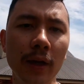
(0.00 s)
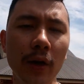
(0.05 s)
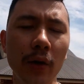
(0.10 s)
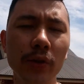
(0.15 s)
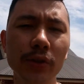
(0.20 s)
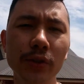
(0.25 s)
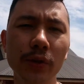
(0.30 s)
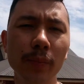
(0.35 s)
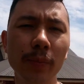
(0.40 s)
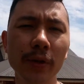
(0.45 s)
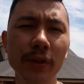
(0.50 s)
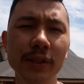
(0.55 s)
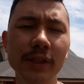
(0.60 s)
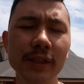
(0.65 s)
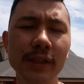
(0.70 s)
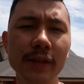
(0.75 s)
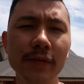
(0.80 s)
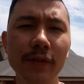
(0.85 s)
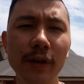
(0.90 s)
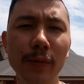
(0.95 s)
Also,
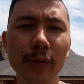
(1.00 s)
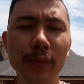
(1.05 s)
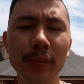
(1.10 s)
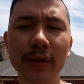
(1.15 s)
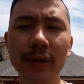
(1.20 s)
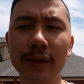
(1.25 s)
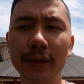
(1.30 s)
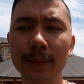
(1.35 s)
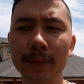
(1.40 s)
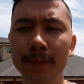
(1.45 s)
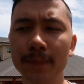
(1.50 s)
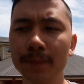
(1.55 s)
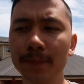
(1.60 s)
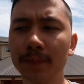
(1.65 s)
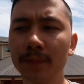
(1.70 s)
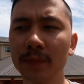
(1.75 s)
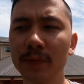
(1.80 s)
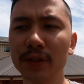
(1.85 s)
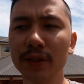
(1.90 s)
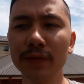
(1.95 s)
apologies if I'm a bit
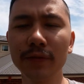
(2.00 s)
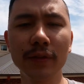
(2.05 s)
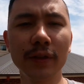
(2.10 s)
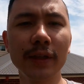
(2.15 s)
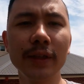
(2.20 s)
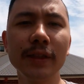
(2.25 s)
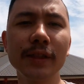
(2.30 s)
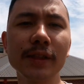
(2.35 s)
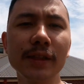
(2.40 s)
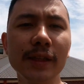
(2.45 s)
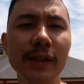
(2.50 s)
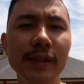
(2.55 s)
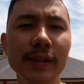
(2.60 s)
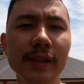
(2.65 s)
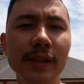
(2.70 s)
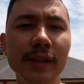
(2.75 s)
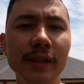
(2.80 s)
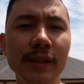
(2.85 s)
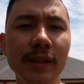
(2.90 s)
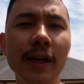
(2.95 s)
sniffly and
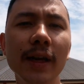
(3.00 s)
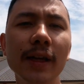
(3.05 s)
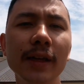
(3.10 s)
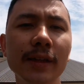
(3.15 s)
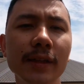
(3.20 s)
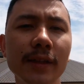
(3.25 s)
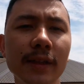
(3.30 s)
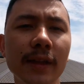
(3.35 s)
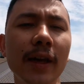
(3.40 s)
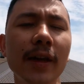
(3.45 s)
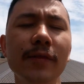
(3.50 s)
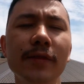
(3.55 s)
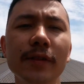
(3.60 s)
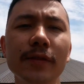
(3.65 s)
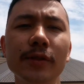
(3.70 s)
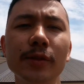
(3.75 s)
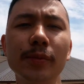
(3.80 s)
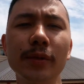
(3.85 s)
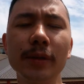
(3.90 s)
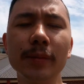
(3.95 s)
sneezy today. The hay fever
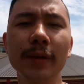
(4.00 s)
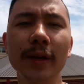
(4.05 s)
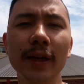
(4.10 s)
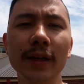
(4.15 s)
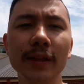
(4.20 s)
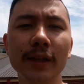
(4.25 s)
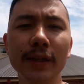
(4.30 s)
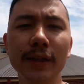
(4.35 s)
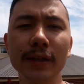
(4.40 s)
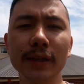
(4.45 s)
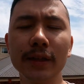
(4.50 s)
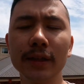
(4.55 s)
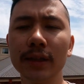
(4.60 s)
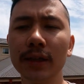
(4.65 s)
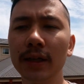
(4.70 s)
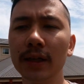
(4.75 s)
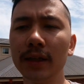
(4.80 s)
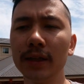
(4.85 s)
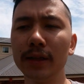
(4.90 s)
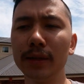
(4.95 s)
is pretty bad down here
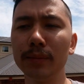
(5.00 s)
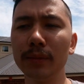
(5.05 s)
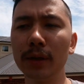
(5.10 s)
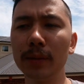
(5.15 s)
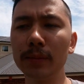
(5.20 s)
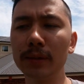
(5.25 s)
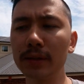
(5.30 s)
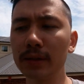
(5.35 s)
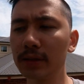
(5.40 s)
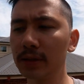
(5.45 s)
in Melbourne,